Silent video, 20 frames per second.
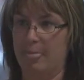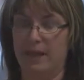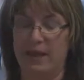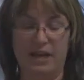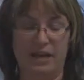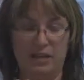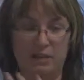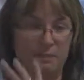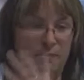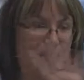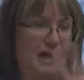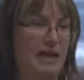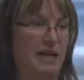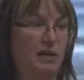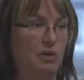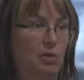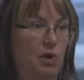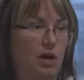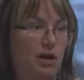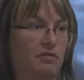It can be
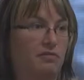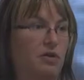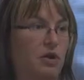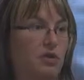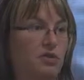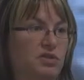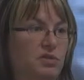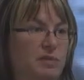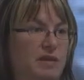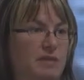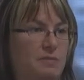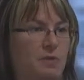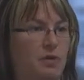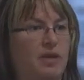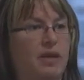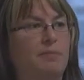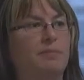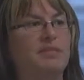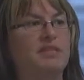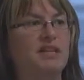any one of those people
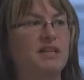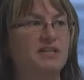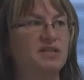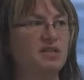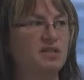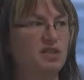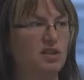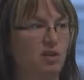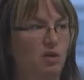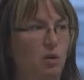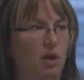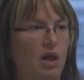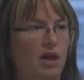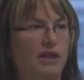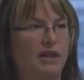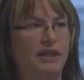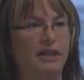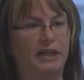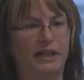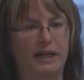that possesses the
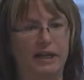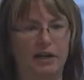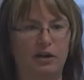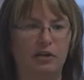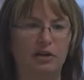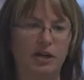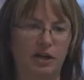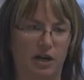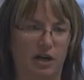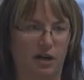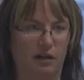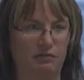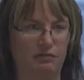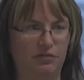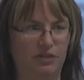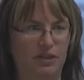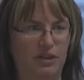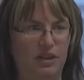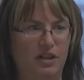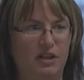quality to care enough
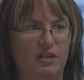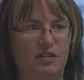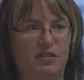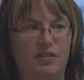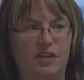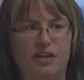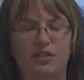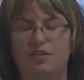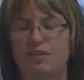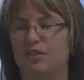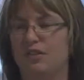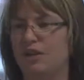that